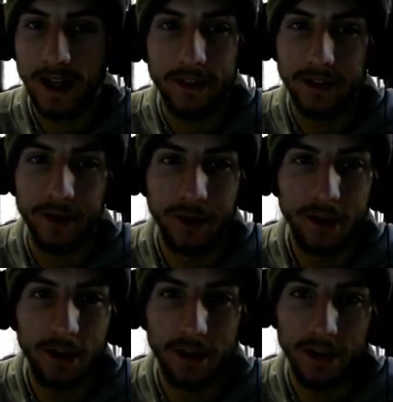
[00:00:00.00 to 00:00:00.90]
Had to do
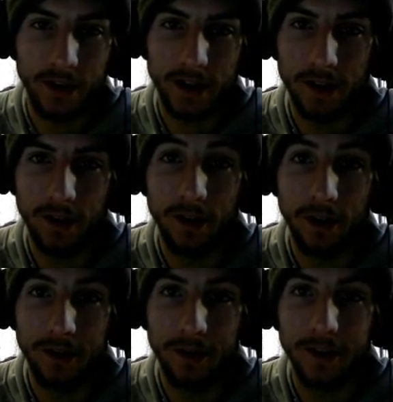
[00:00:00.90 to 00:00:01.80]
it. I cannot
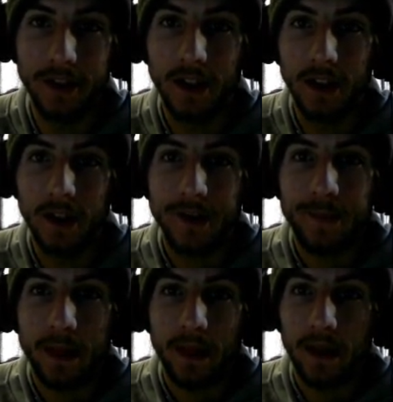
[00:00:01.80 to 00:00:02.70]
not do it.
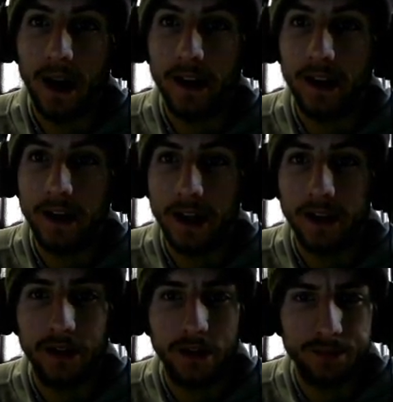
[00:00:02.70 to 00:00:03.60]
And then yeah,
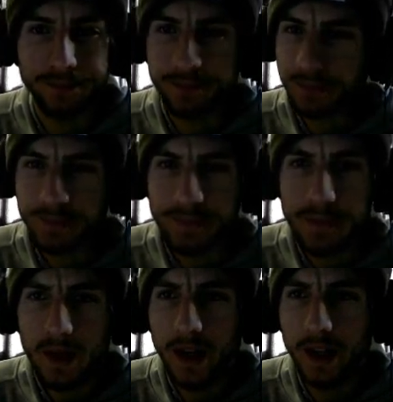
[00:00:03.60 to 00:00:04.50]

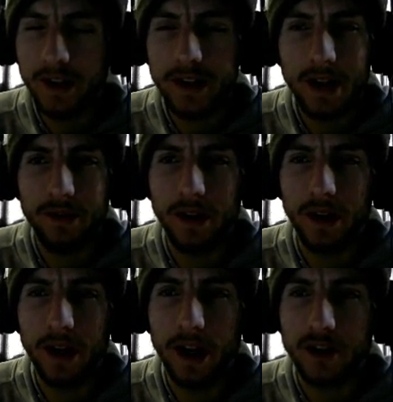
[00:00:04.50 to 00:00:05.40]
I didn't have
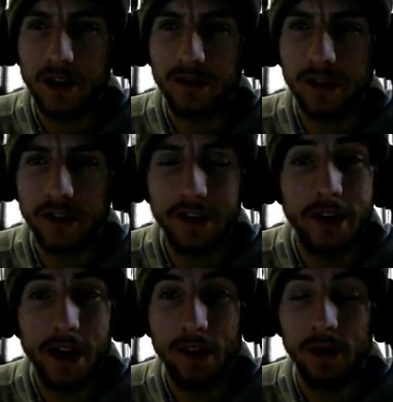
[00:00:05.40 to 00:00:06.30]
an outro for this. I
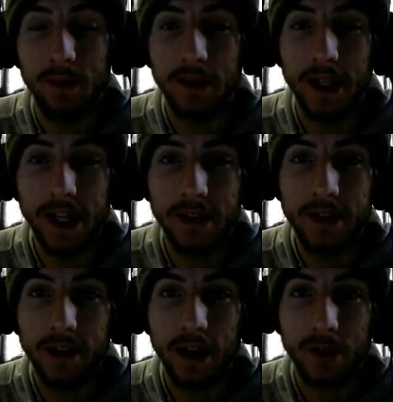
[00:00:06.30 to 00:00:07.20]
didn't have one
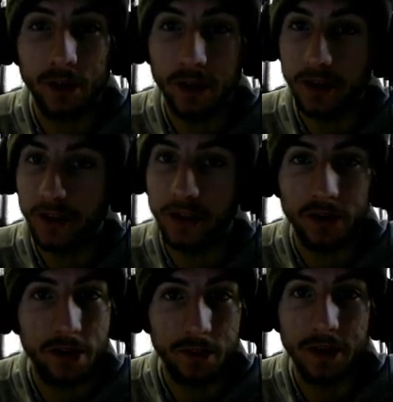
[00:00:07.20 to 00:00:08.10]
planned. I just wanted the
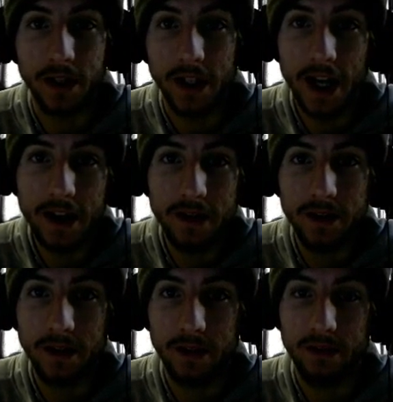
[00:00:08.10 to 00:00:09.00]
song to completely end.